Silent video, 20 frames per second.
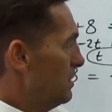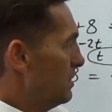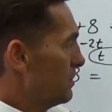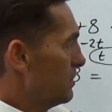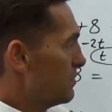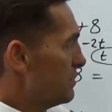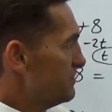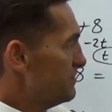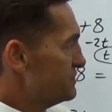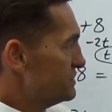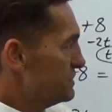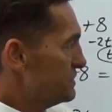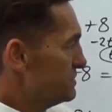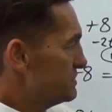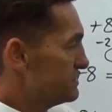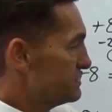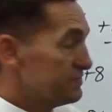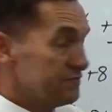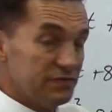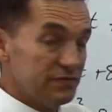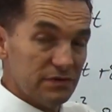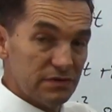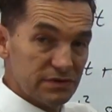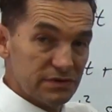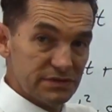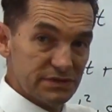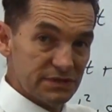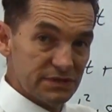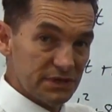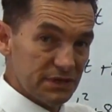Graph shows the
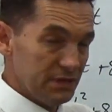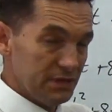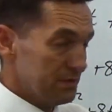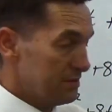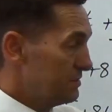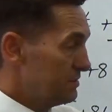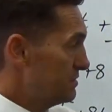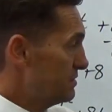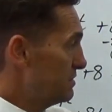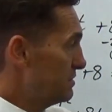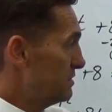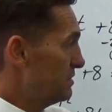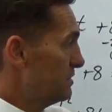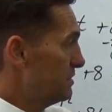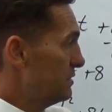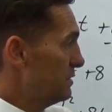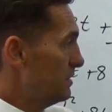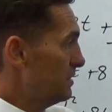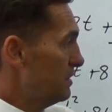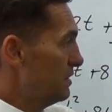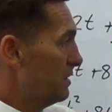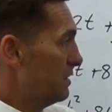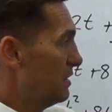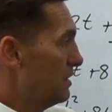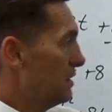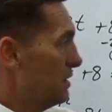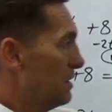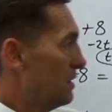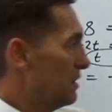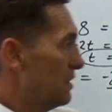velocity.
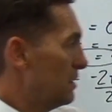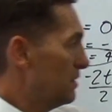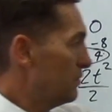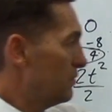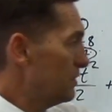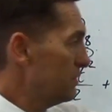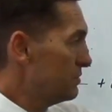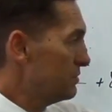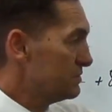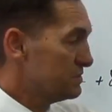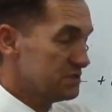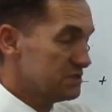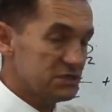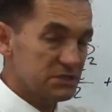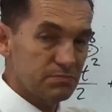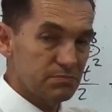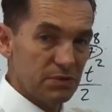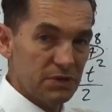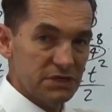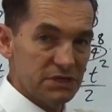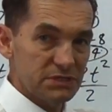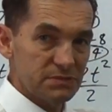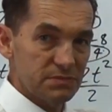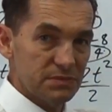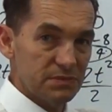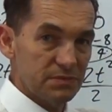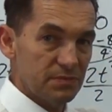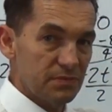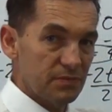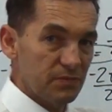We want
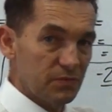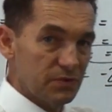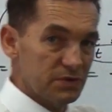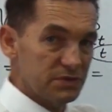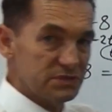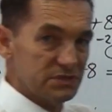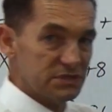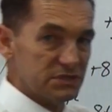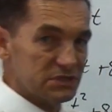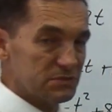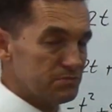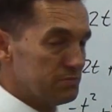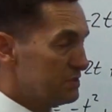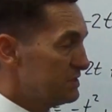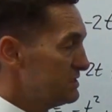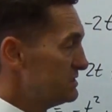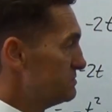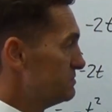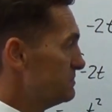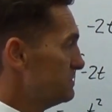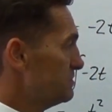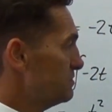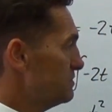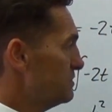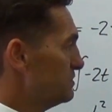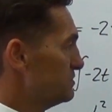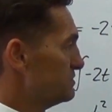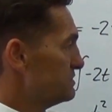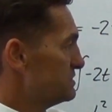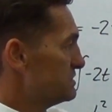displacement. What is displacement?
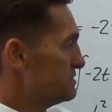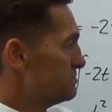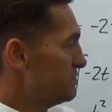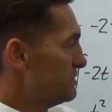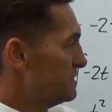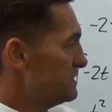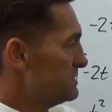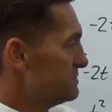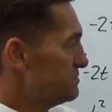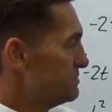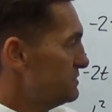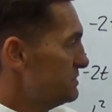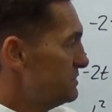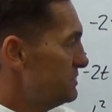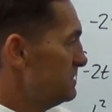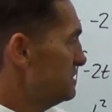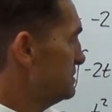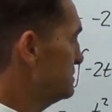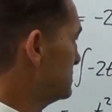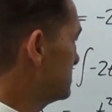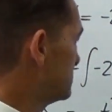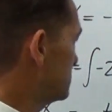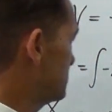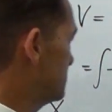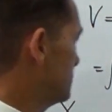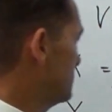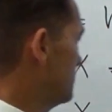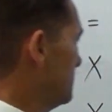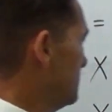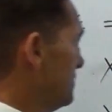Well, displacement is
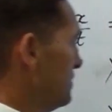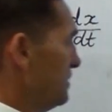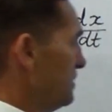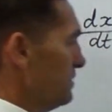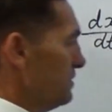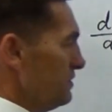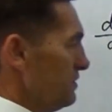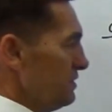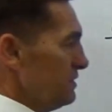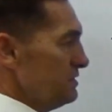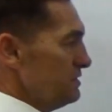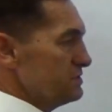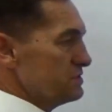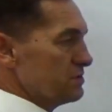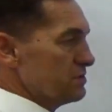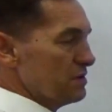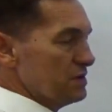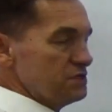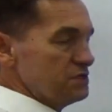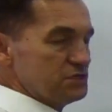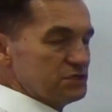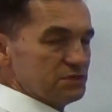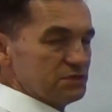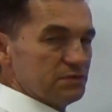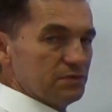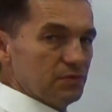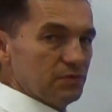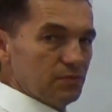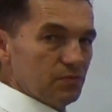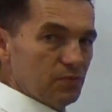integration.
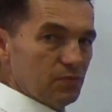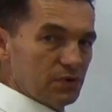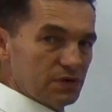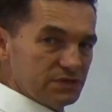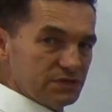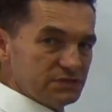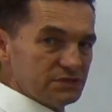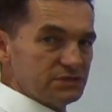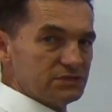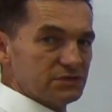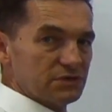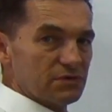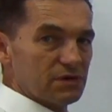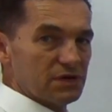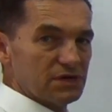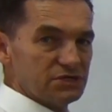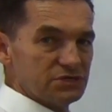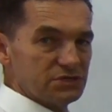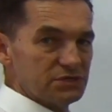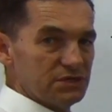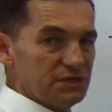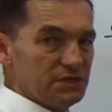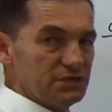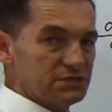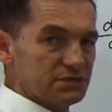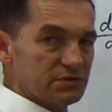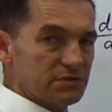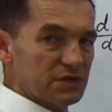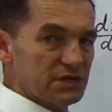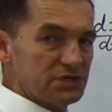What is integration?
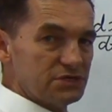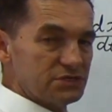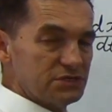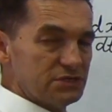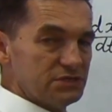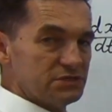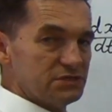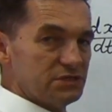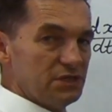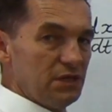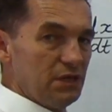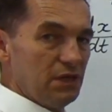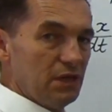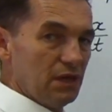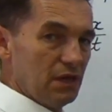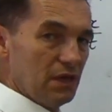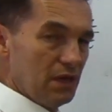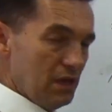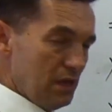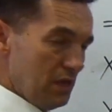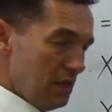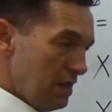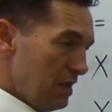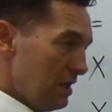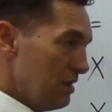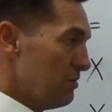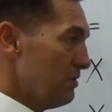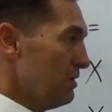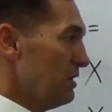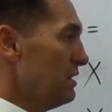Integration is the
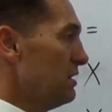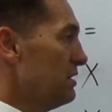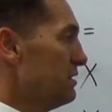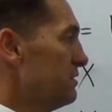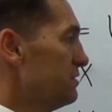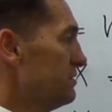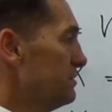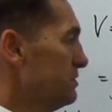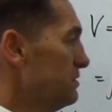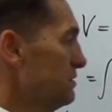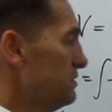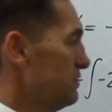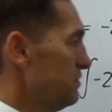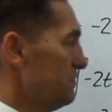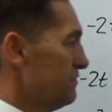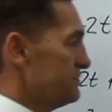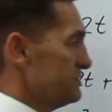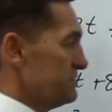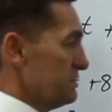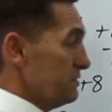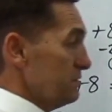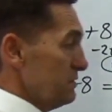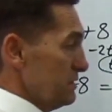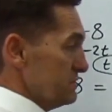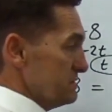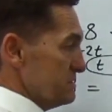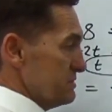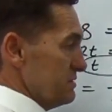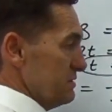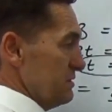area under the curve. So
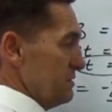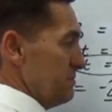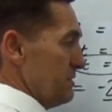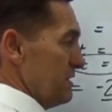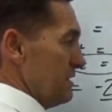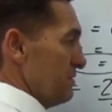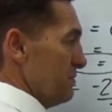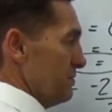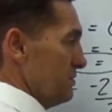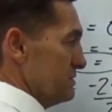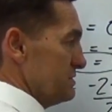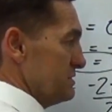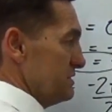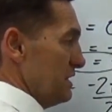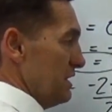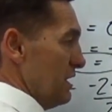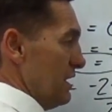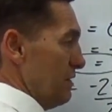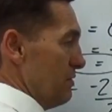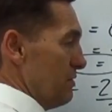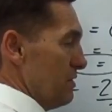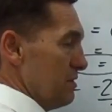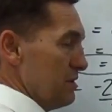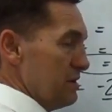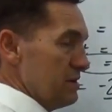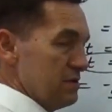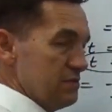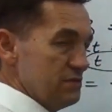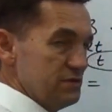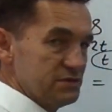let's think about it. What's the area
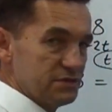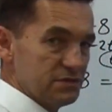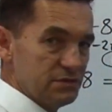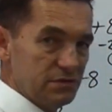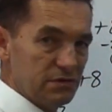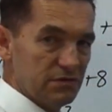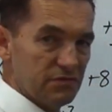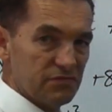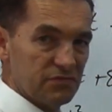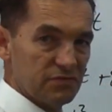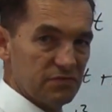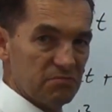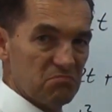under this curve?